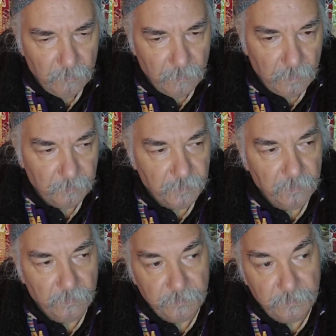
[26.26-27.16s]
Well,
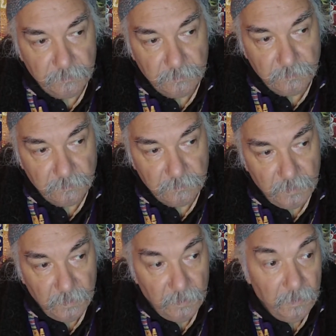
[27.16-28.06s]
because
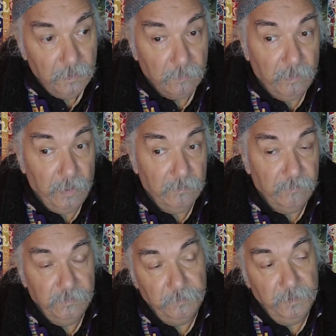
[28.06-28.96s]

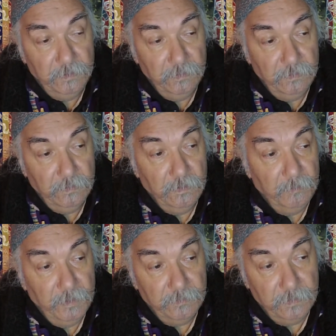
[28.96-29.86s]
creatively speaking, you can
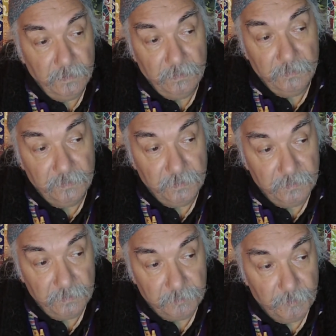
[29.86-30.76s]
imagine it doesn't
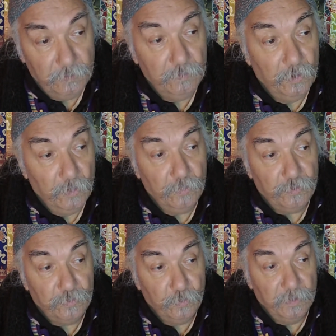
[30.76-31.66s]
exist, but who
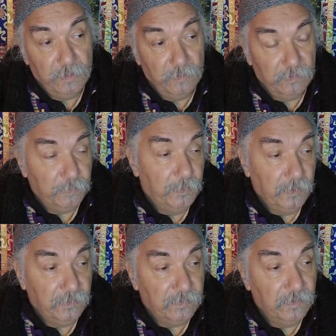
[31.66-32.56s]
knows what they're
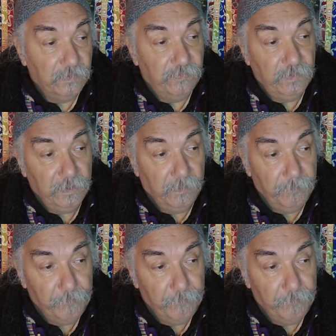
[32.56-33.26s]
experiencing is fear?